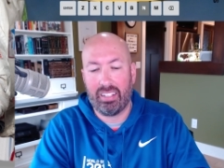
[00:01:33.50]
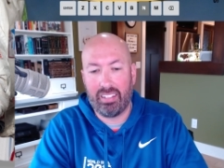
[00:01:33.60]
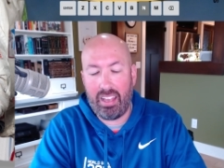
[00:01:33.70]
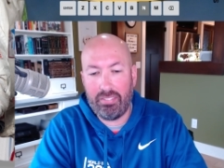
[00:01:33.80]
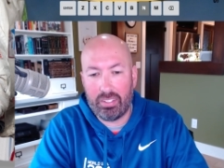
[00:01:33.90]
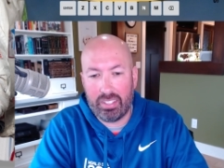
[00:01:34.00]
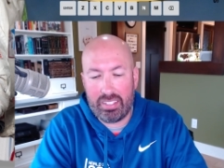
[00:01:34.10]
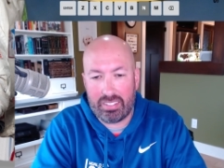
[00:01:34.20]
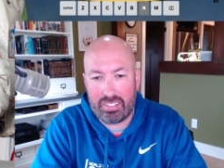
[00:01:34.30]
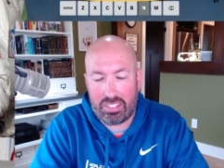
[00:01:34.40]
level
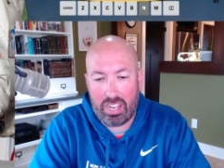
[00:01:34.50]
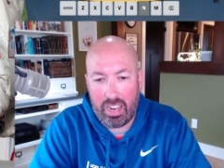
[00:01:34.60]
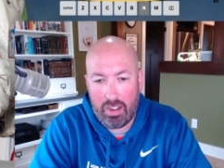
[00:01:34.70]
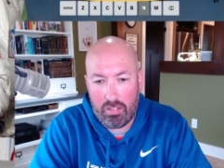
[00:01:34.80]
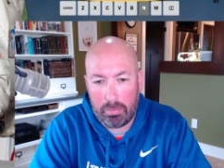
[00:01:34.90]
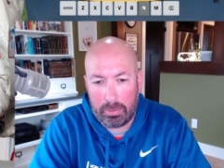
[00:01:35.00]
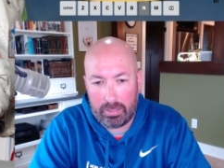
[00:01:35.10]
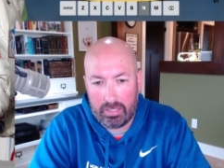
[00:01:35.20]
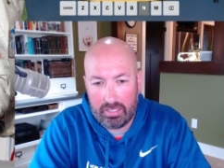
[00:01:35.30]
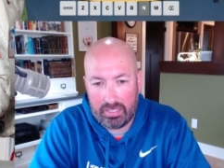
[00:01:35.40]
isn't
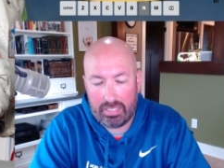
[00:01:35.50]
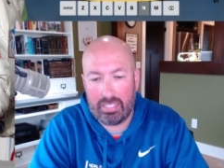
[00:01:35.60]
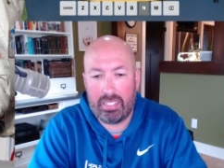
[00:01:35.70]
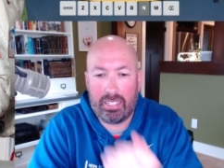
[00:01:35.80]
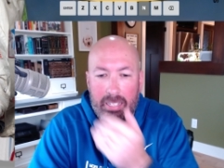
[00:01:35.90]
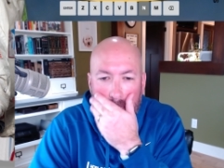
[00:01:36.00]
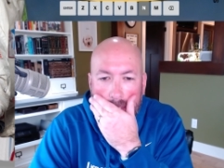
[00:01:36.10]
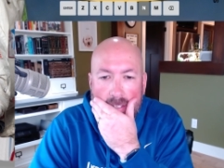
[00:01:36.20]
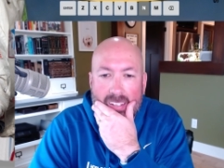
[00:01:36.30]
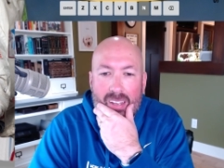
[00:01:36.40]
terrible. Uh,
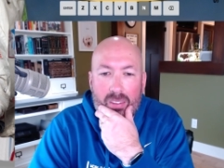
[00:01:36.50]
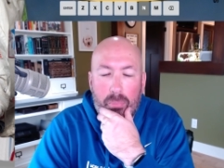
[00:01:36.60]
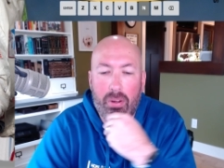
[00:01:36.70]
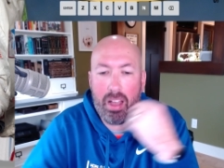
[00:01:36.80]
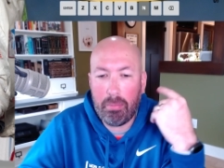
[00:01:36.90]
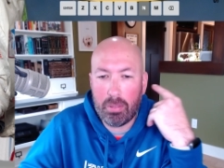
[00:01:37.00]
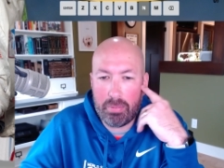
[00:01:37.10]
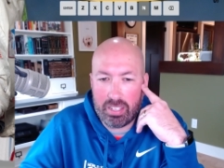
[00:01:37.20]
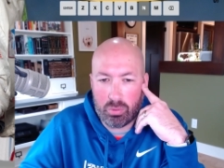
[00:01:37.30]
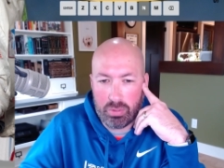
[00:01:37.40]
now, the problem
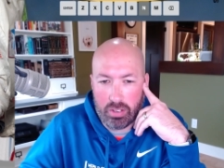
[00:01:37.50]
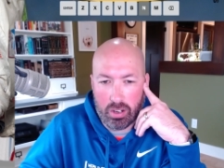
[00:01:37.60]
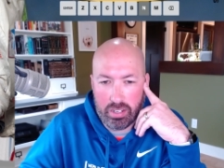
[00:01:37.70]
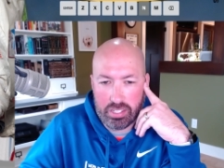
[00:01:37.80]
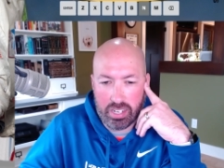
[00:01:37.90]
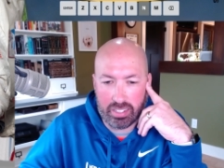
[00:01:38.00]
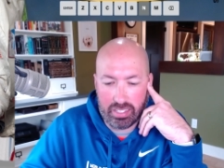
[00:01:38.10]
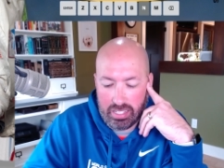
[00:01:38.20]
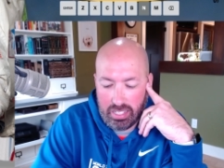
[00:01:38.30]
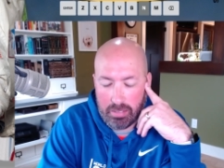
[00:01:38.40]
is we've already checked
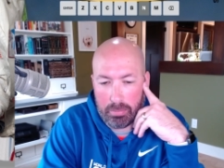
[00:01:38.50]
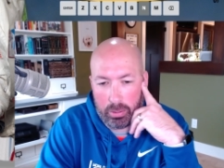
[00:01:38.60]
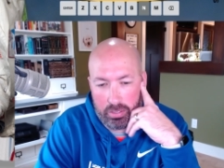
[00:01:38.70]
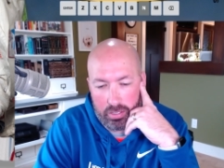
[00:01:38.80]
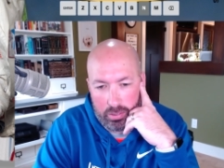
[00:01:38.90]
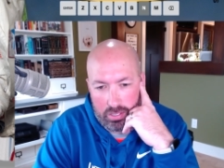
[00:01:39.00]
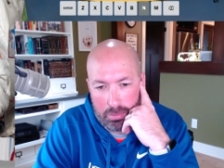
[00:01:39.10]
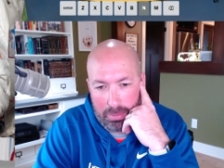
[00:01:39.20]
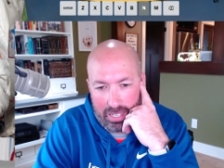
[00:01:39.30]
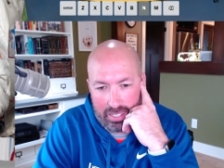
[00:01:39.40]
the E in both of those
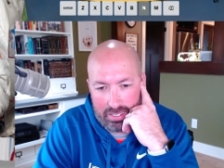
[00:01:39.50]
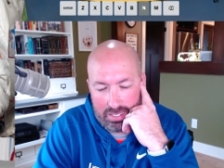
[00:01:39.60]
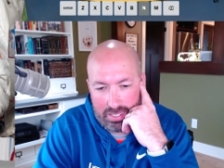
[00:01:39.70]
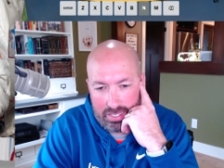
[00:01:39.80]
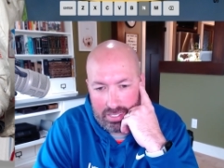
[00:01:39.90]
spots.